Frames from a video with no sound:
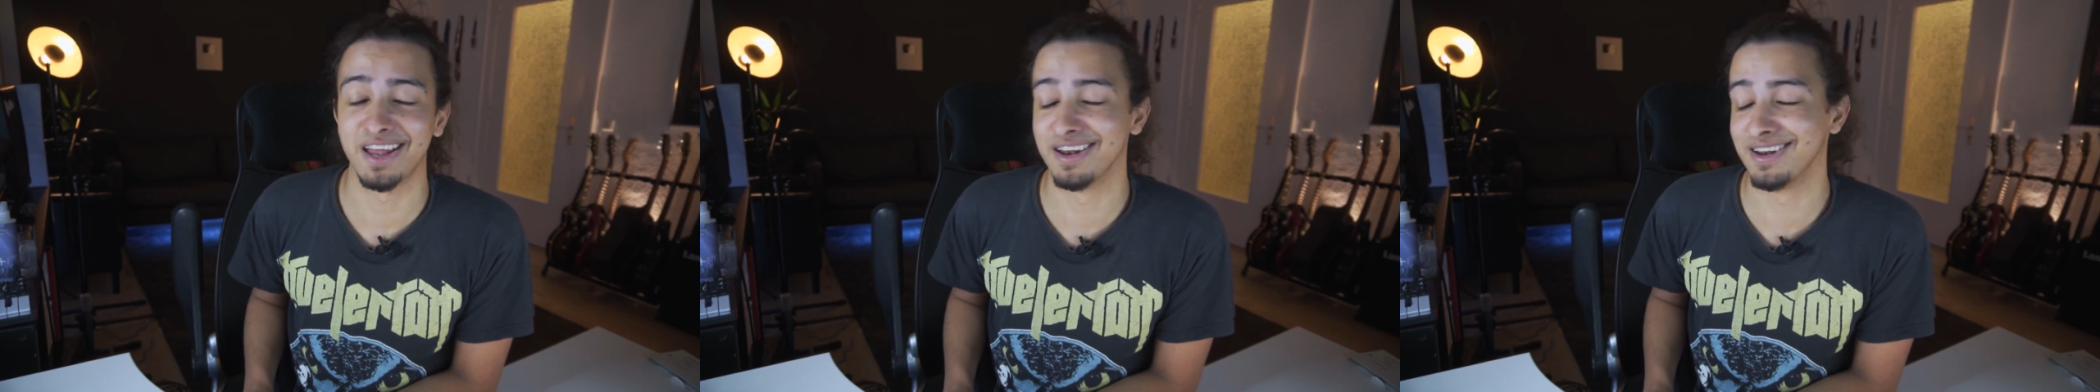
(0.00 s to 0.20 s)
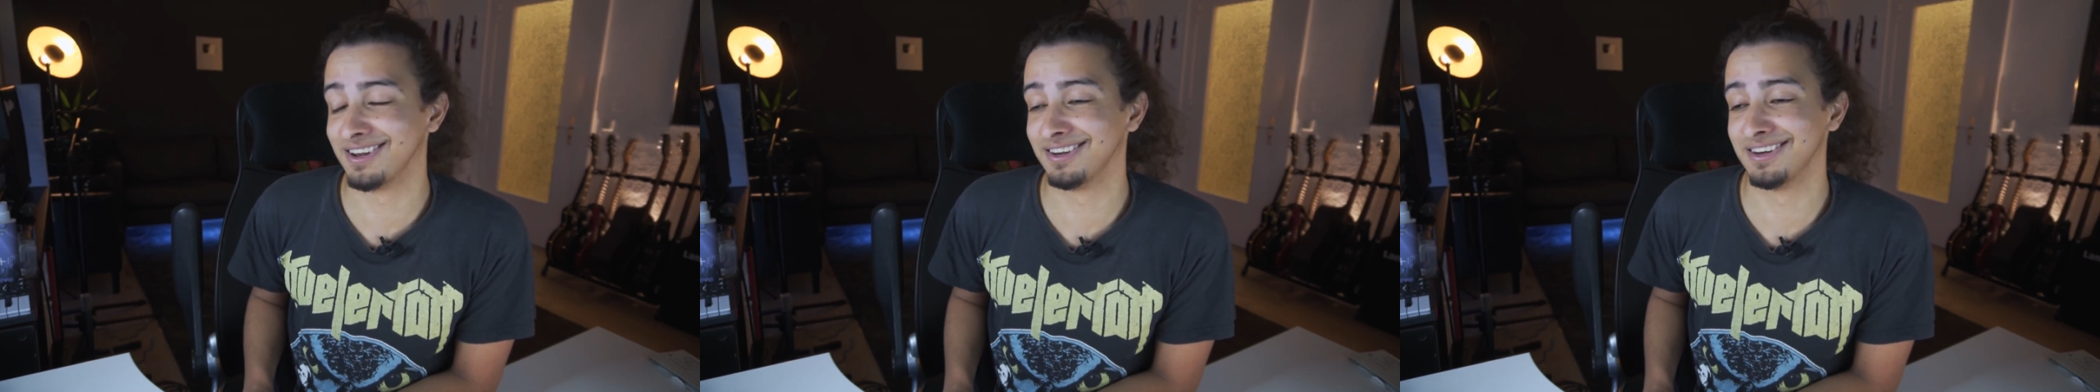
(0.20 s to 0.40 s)

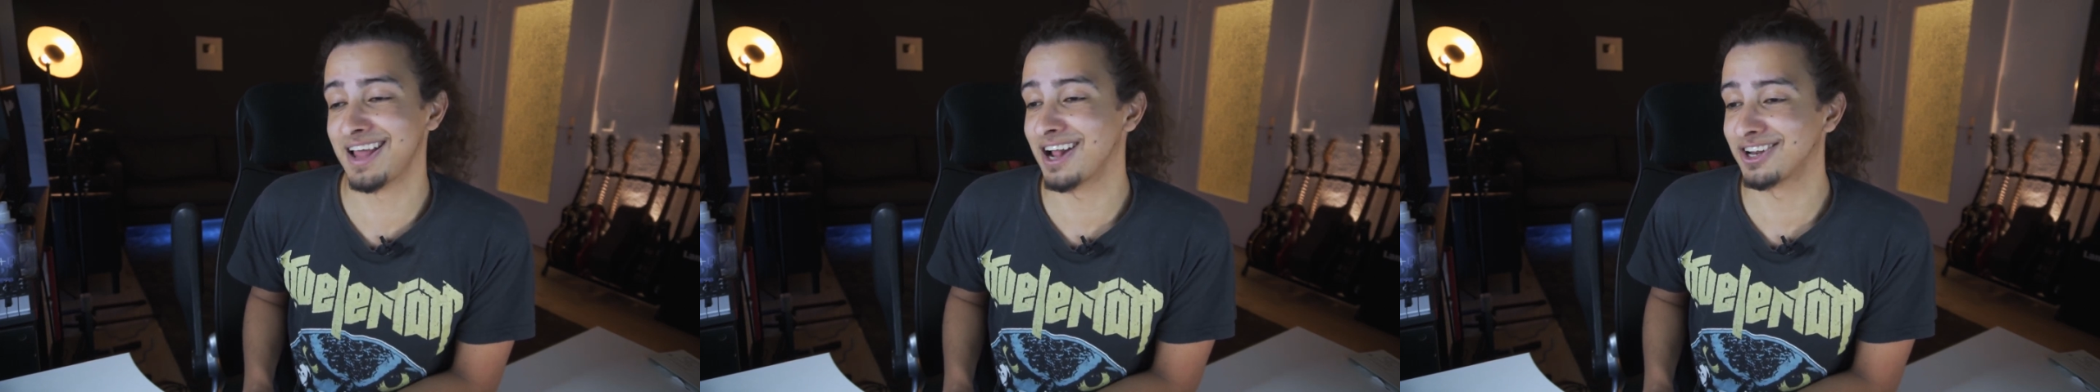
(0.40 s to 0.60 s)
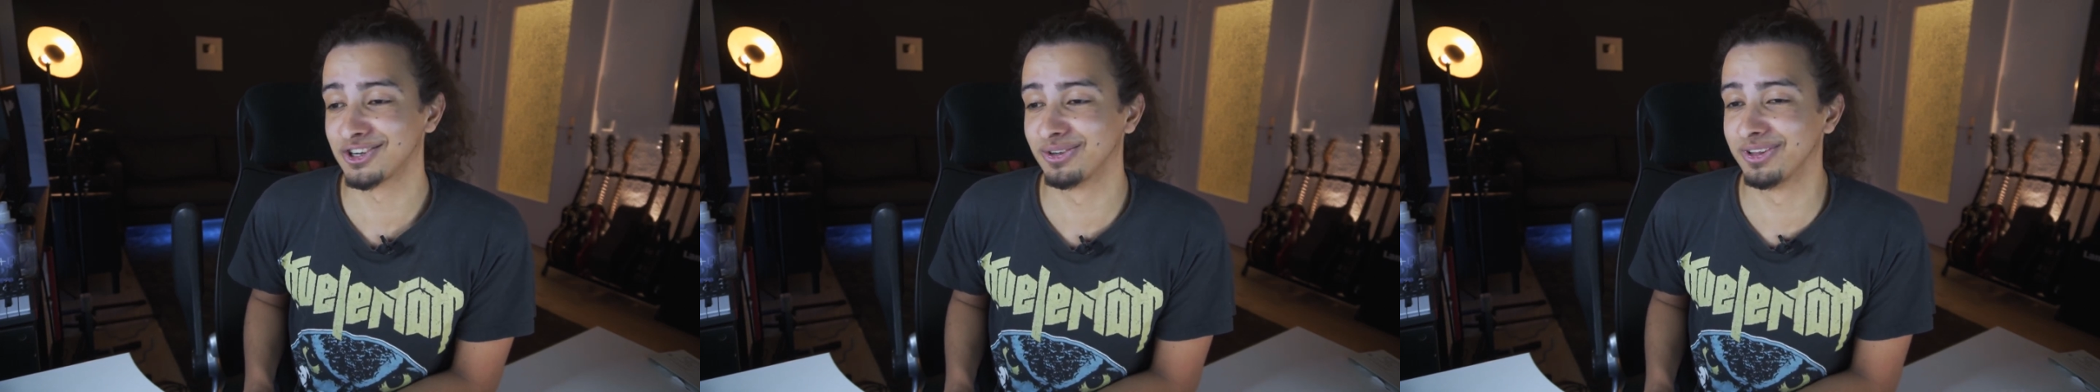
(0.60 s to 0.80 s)
and
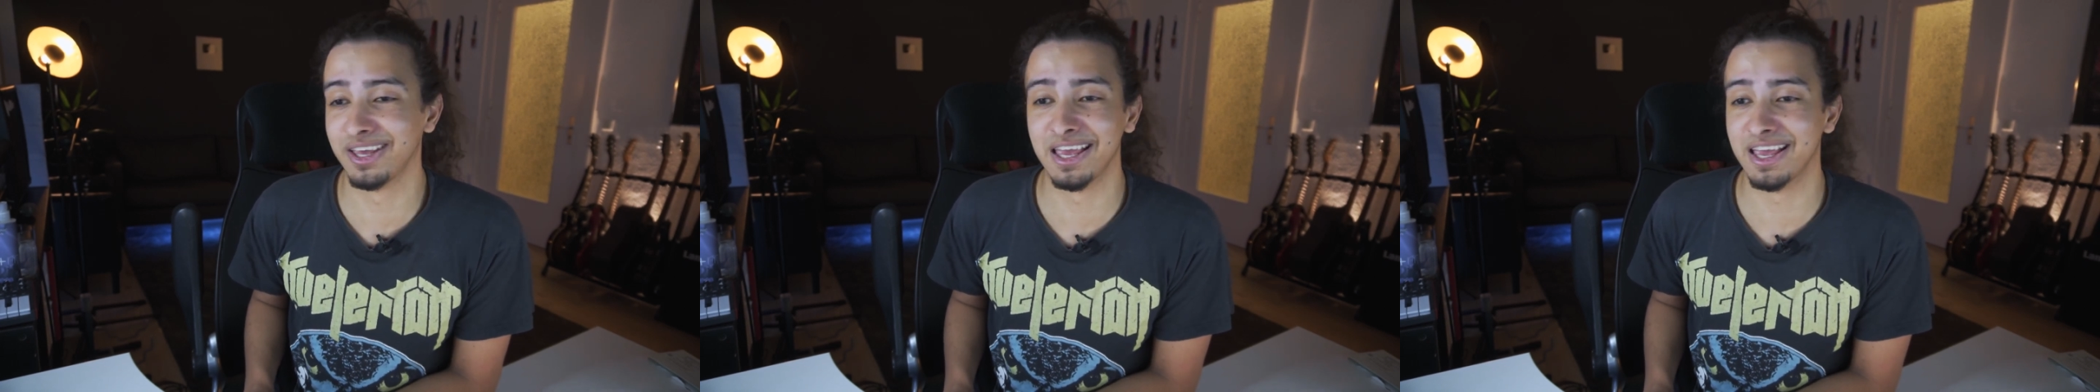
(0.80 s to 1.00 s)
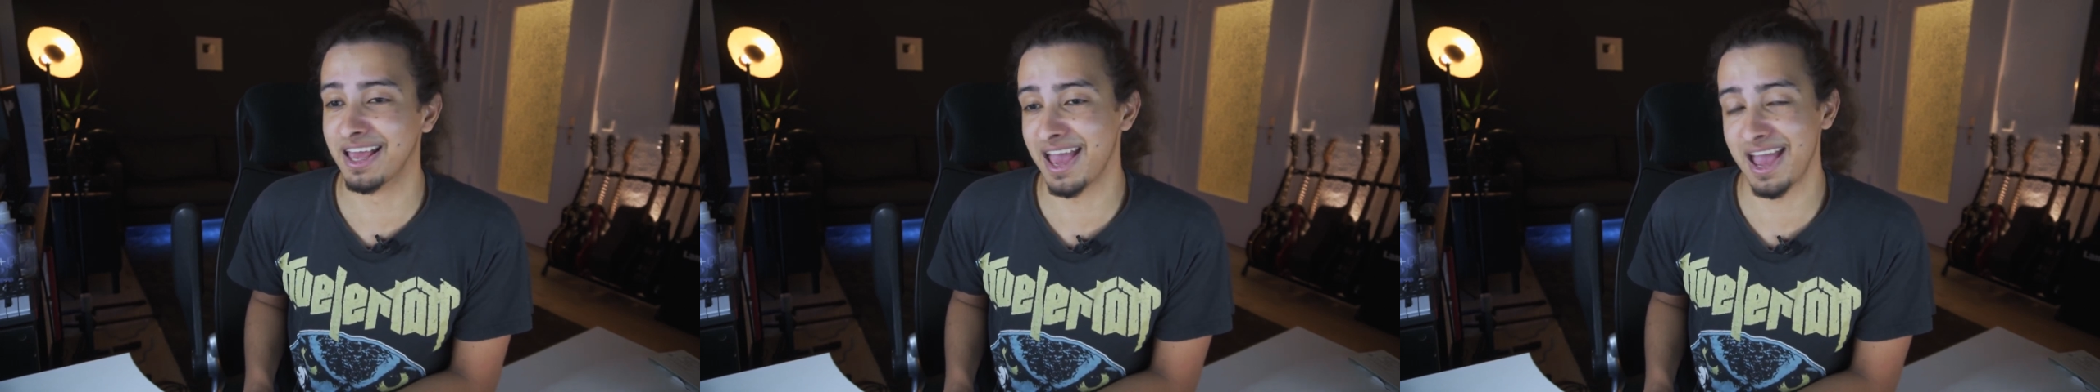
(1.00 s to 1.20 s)

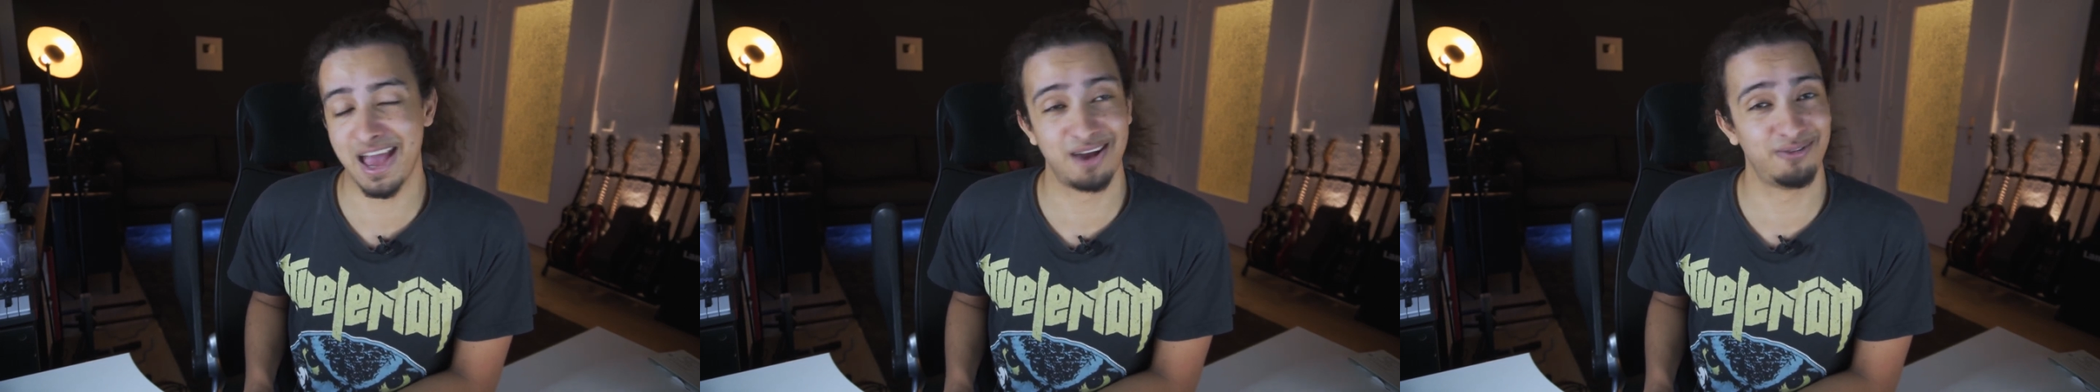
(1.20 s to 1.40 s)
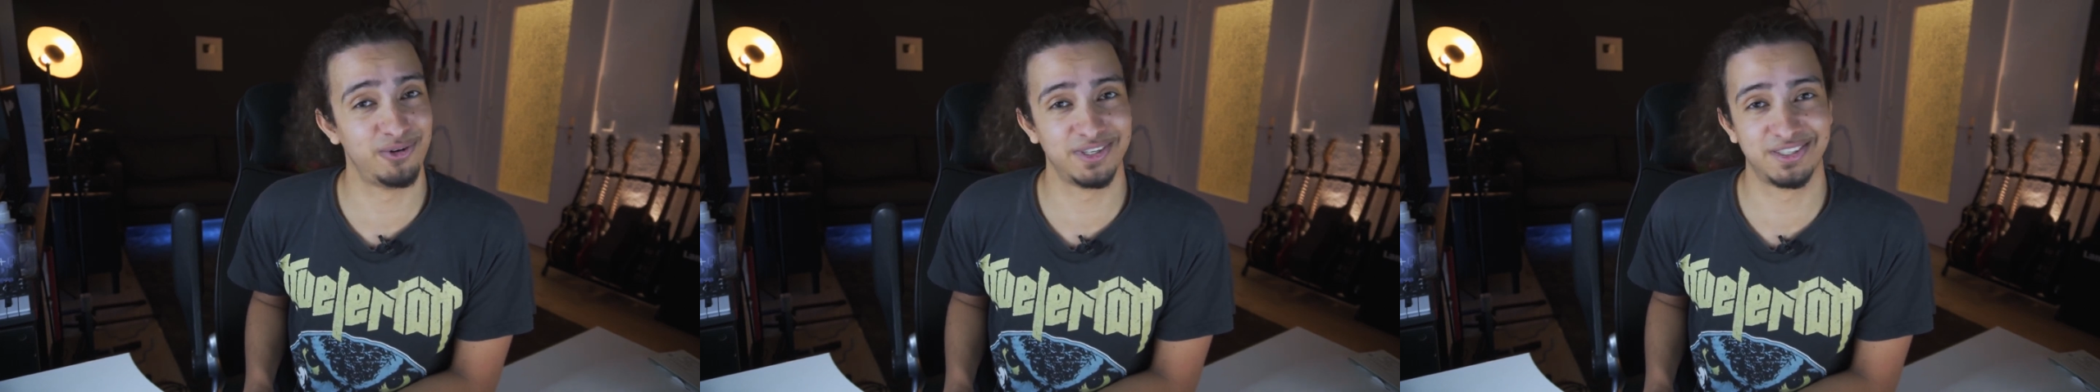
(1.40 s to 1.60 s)
naturally
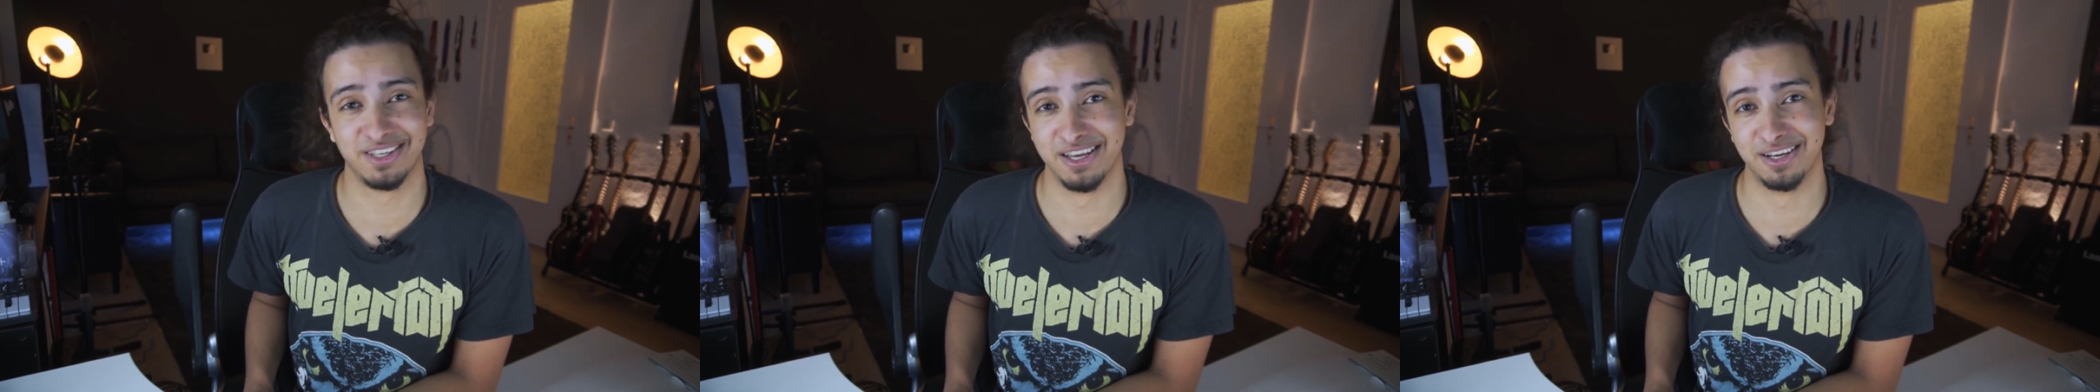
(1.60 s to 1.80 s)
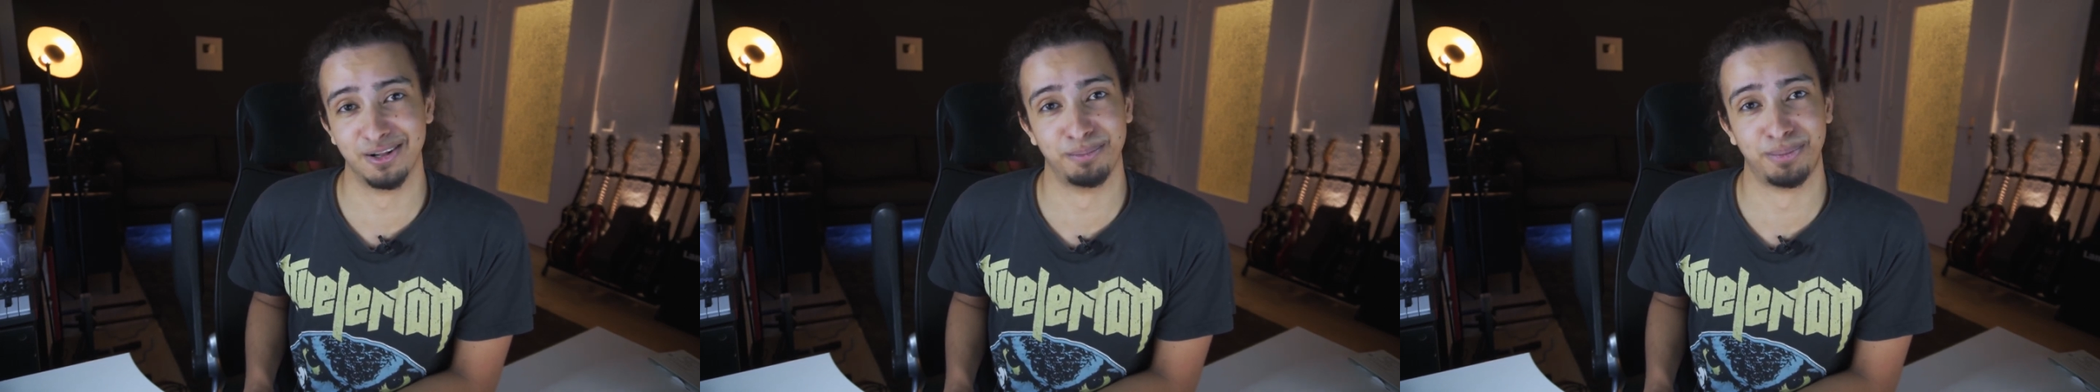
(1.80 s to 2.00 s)
every
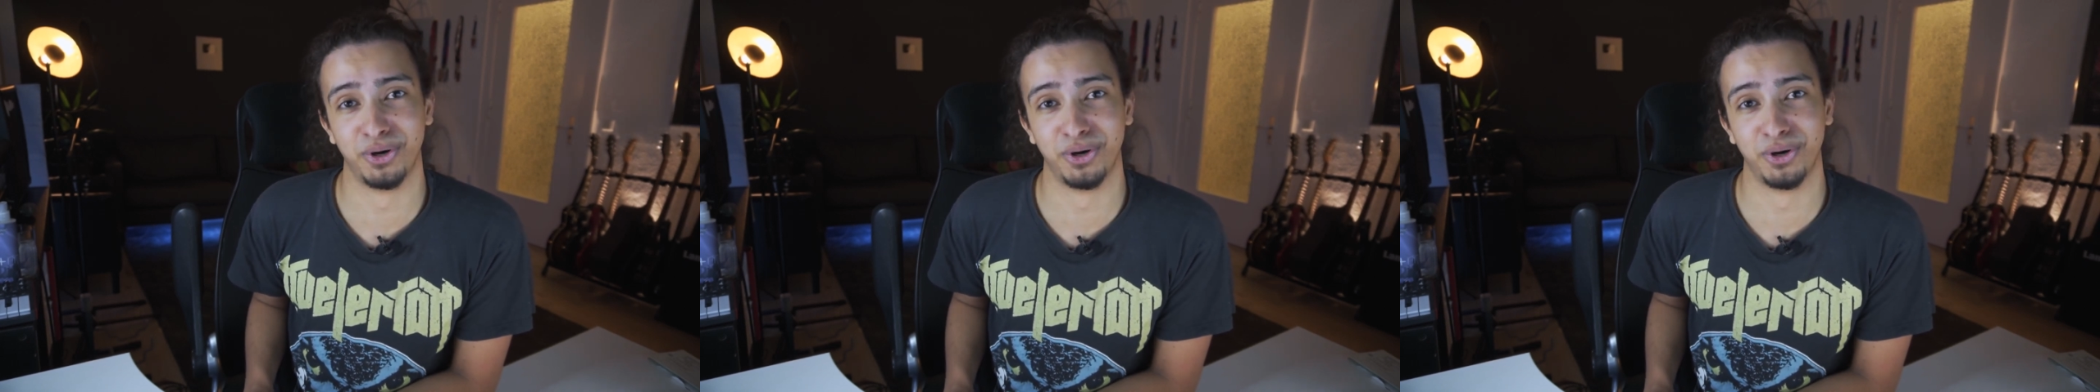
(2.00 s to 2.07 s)
single